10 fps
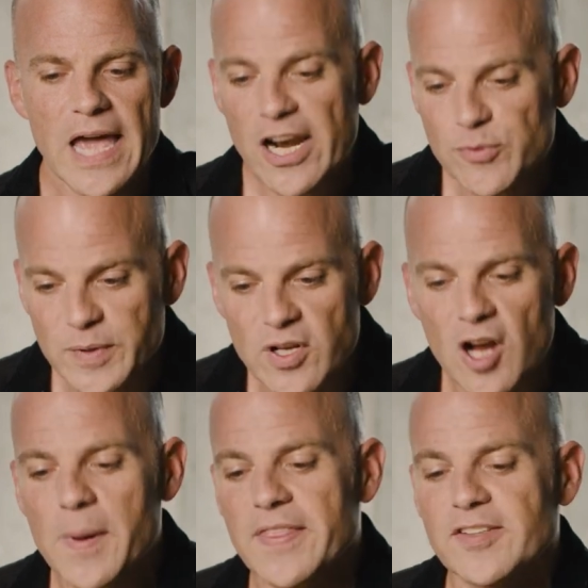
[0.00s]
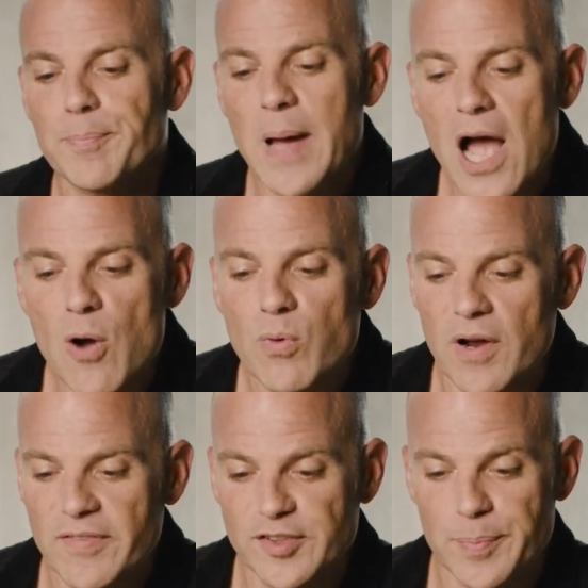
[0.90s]
And as we talk about this
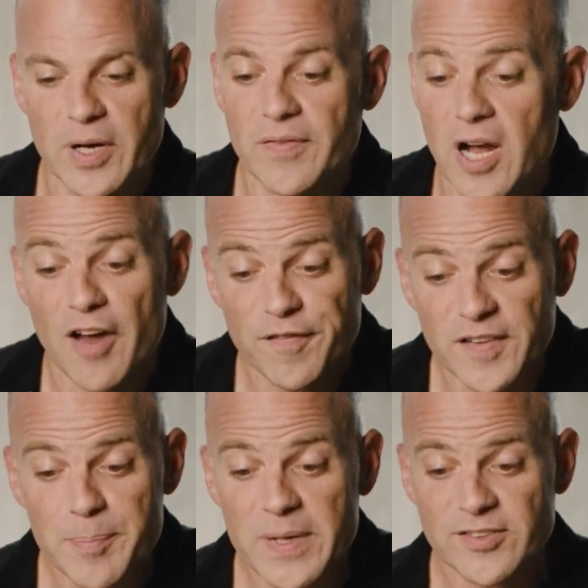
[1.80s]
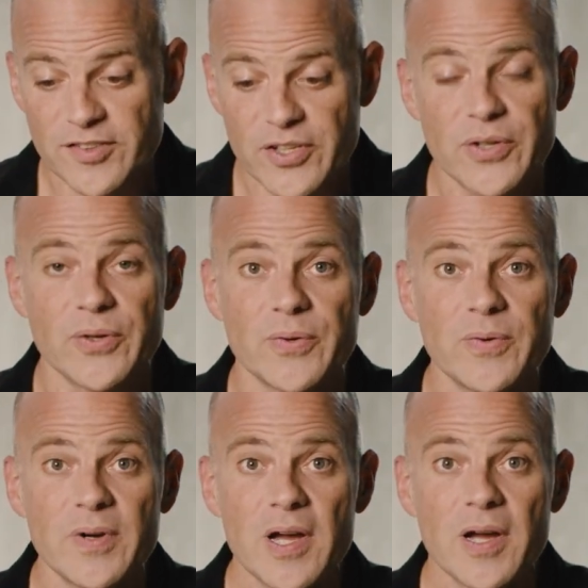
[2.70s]
power of the Spirit of God, Philippians
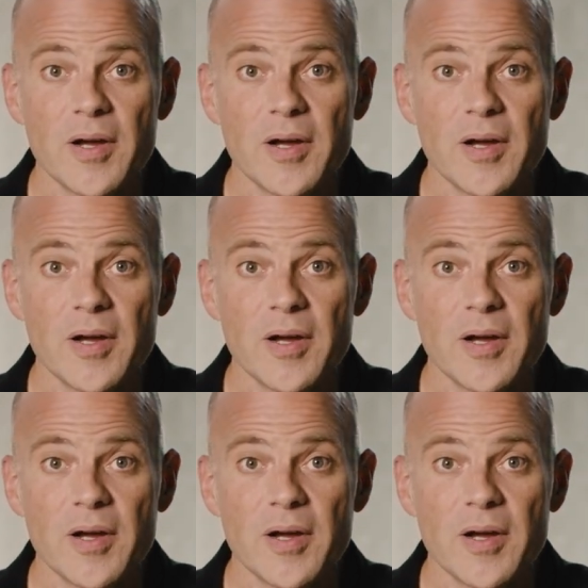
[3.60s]
2,